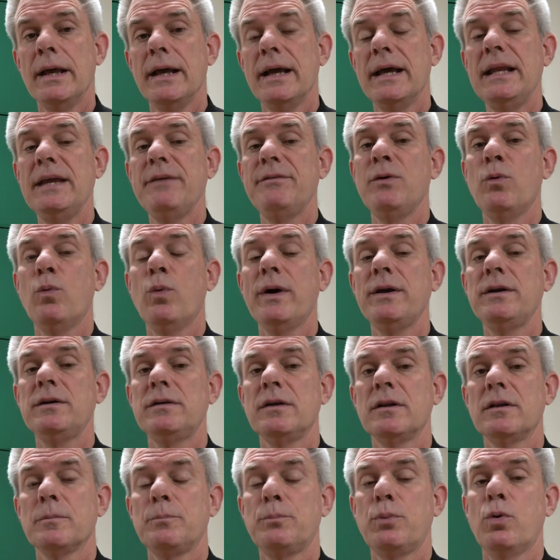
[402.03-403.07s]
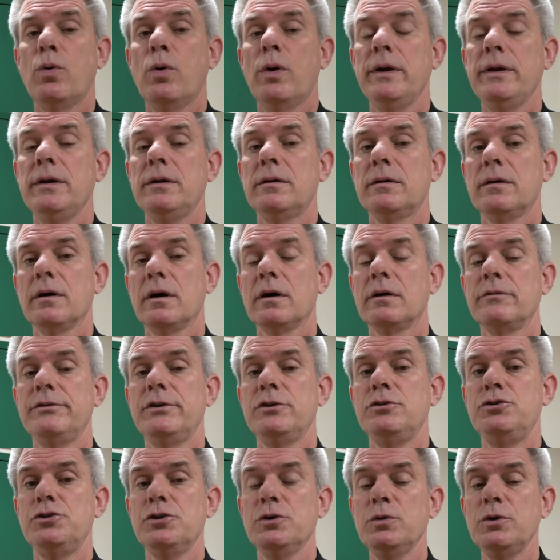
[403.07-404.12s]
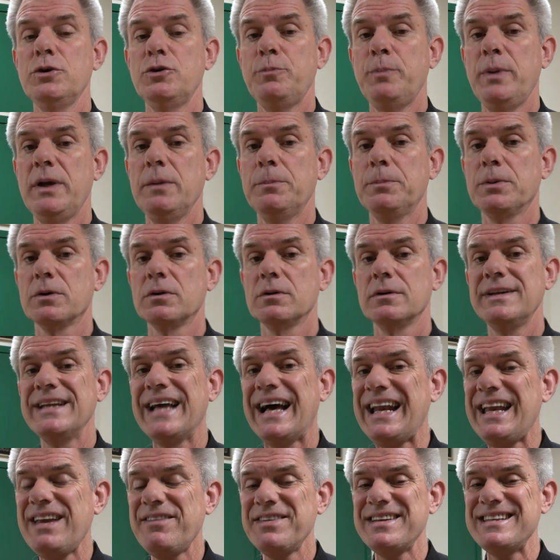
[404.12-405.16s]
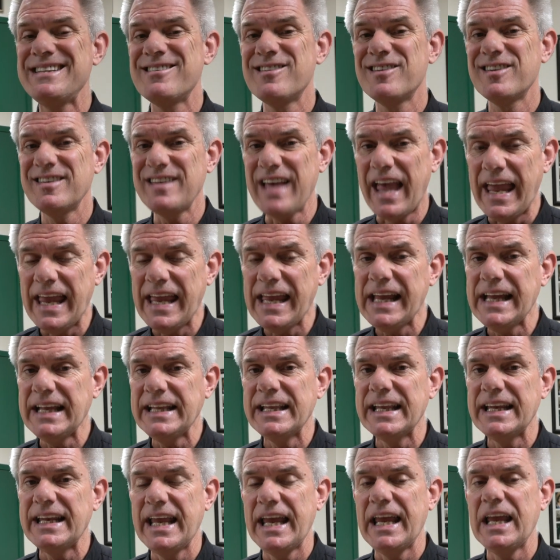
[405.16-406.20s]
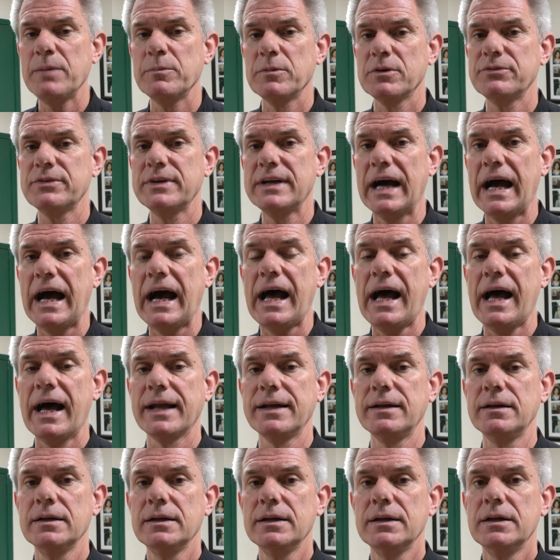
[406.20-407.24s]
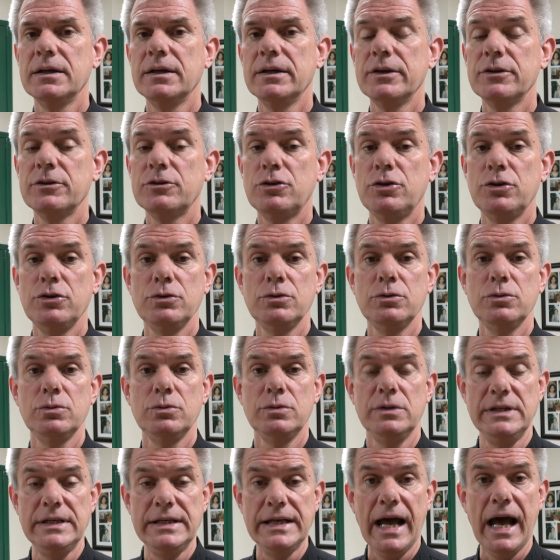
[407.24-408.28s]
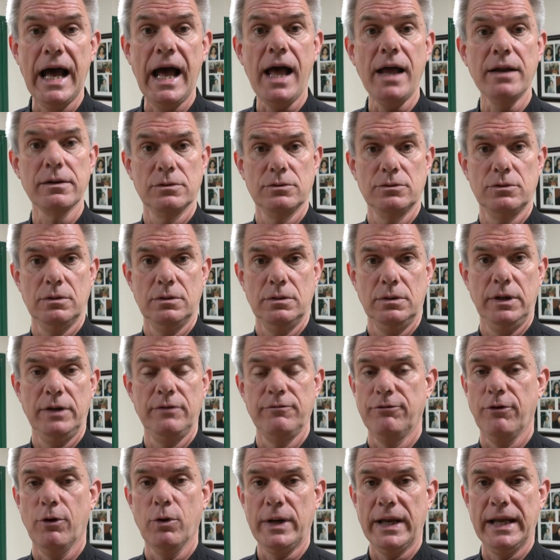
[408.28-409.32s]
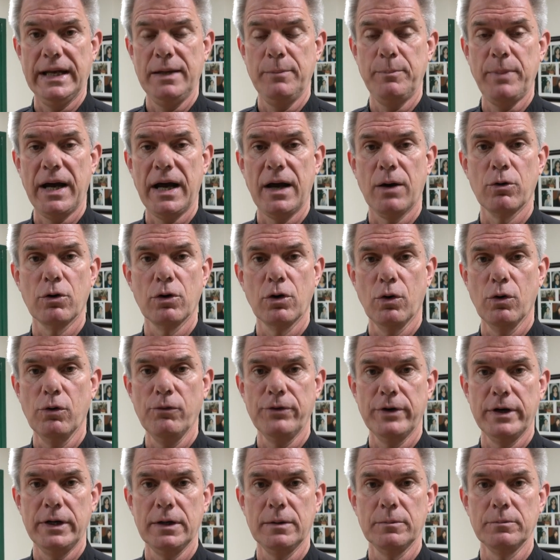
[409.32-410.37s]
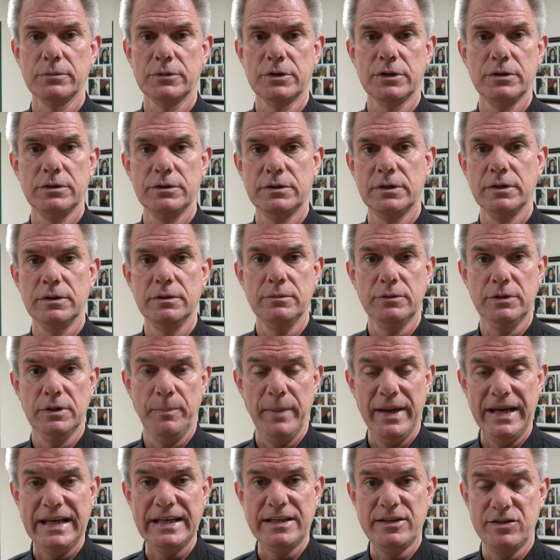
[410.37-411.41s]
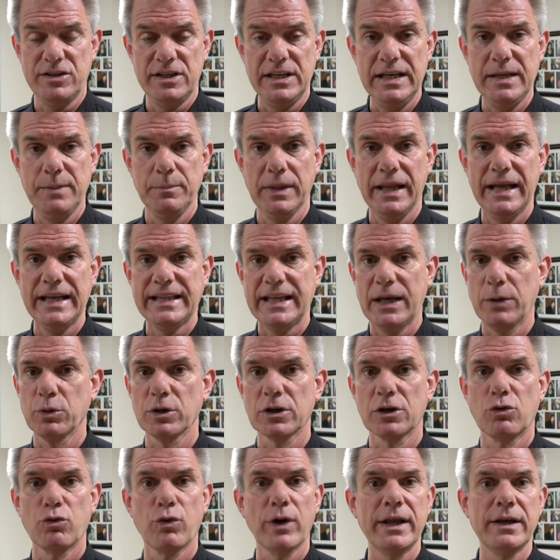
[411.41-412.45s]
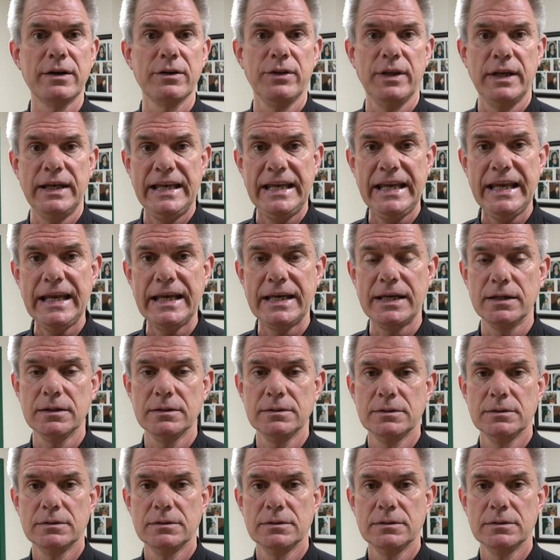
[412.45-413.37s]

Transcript: It even went to the point of the Jewish people not even saying the name of God to not invoke any power over him, to, to, to make it seem like they were greater than he.